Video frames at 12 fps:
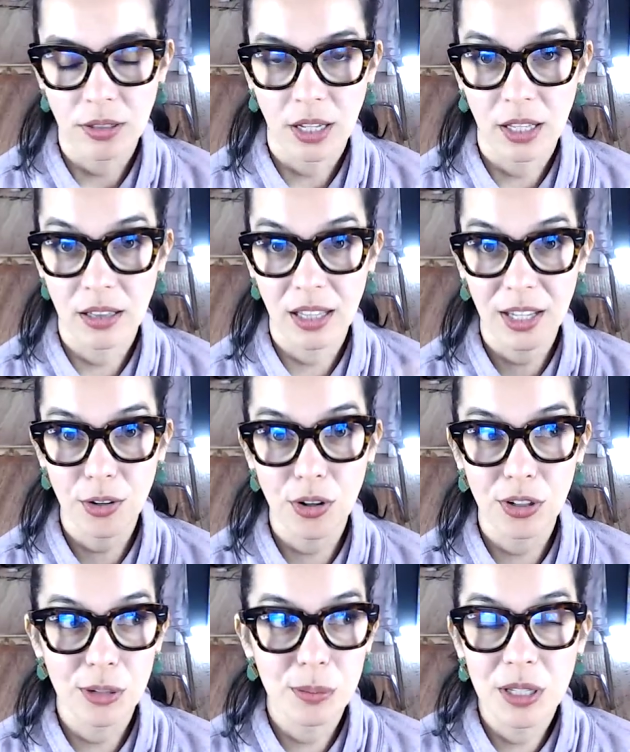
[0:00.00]
And later
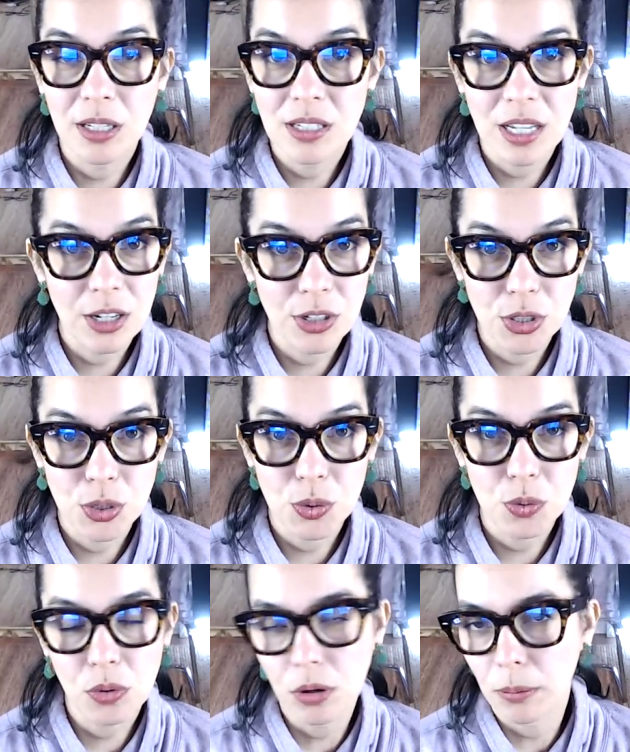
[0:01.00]
on could be a day or
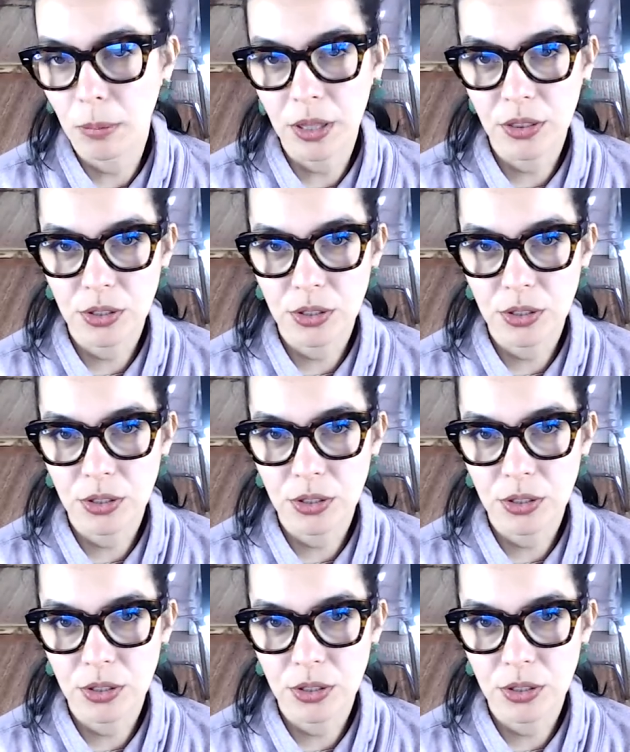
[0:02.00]
two, or a month or